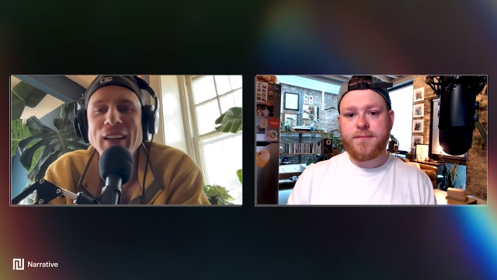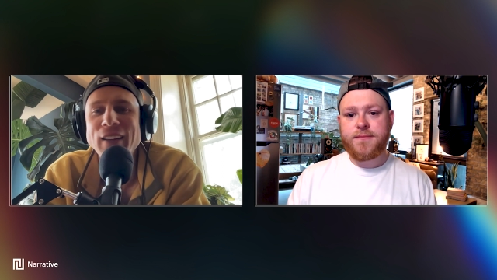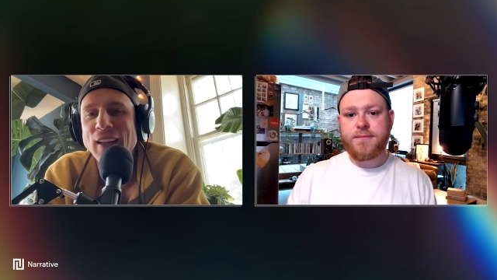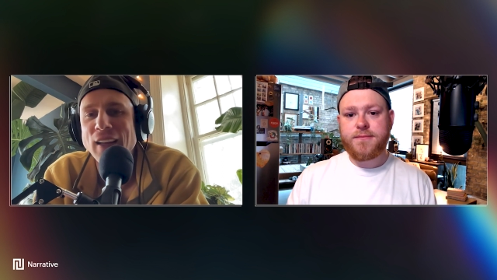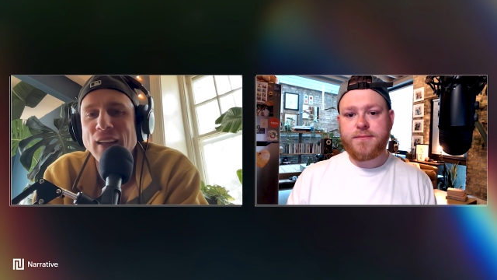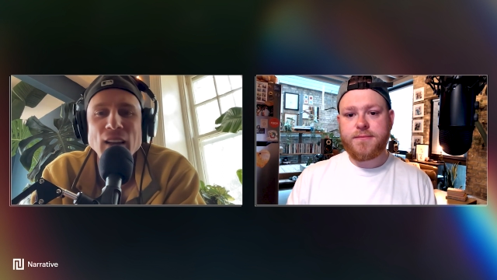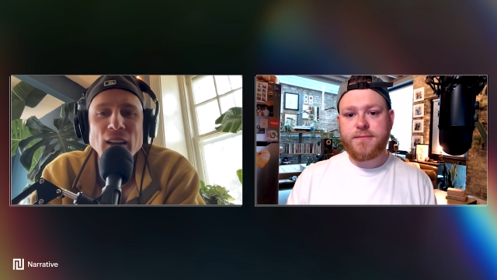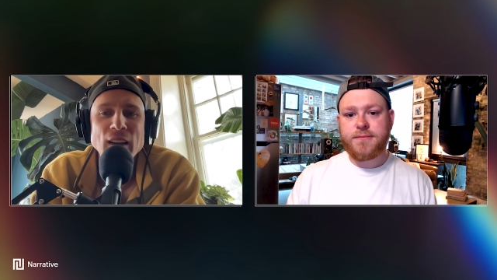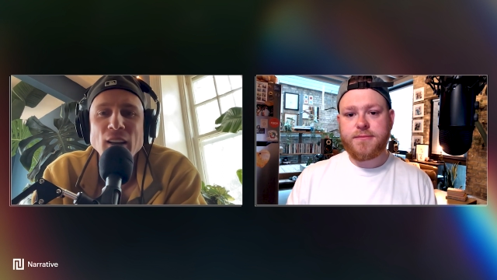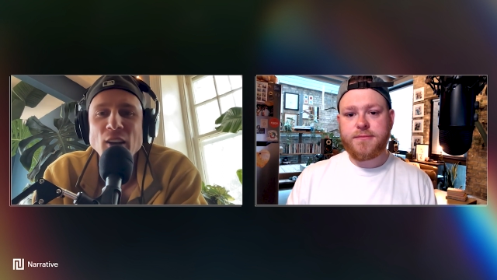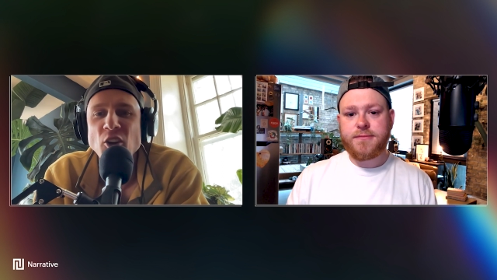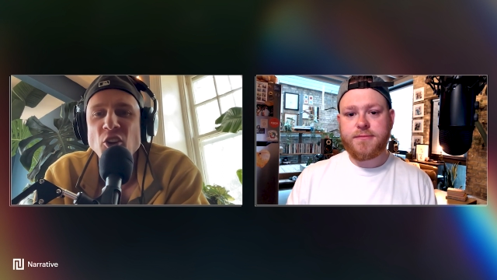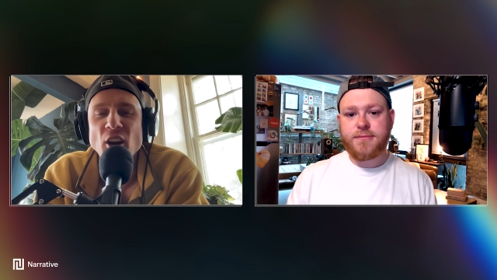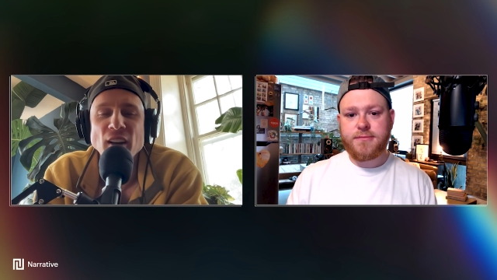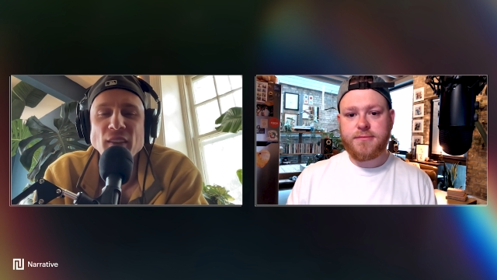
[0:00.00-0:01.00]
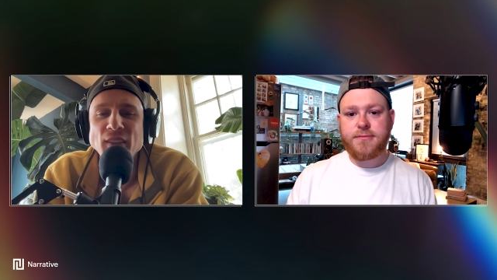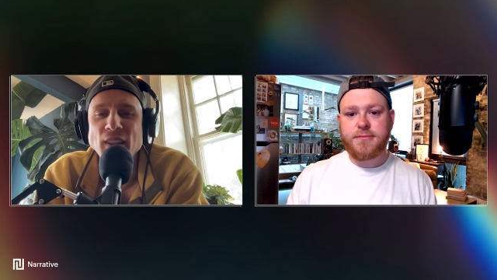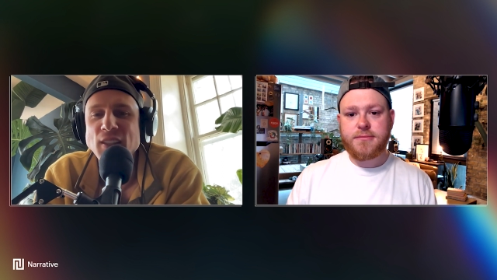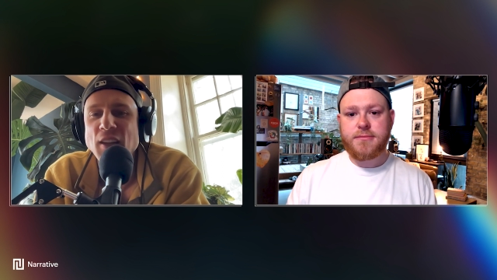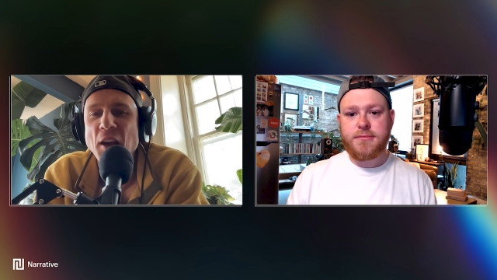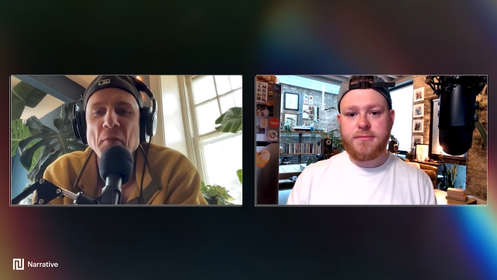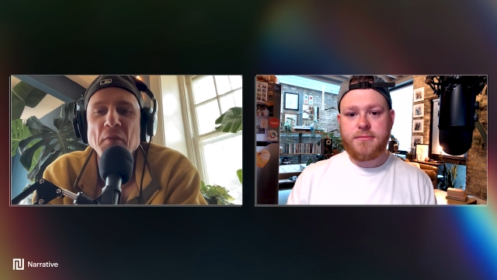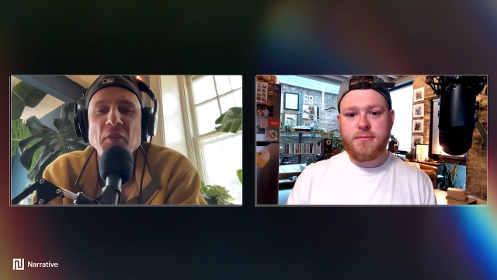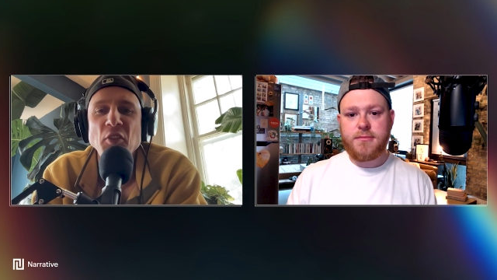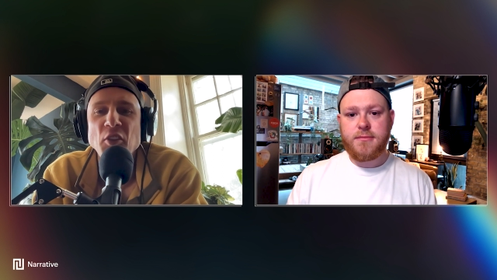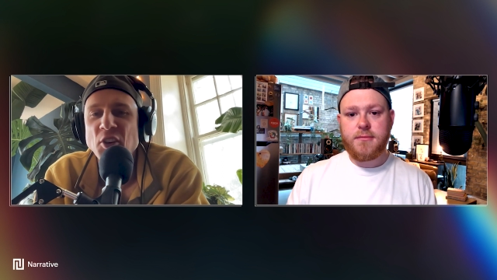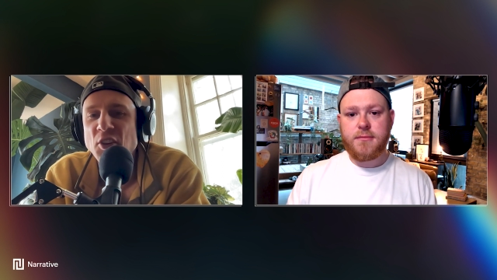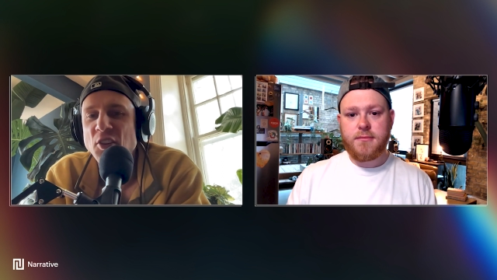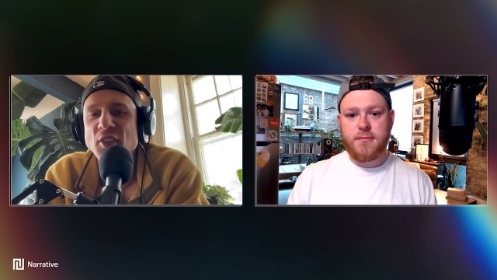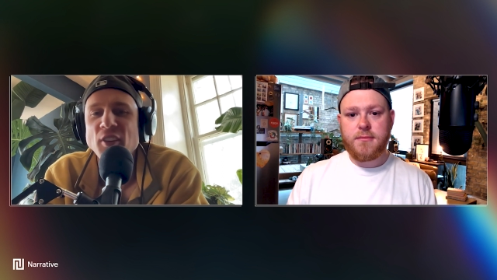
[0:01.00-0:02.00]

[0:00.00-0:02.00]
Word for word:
Speaker 1: like creative discomfort.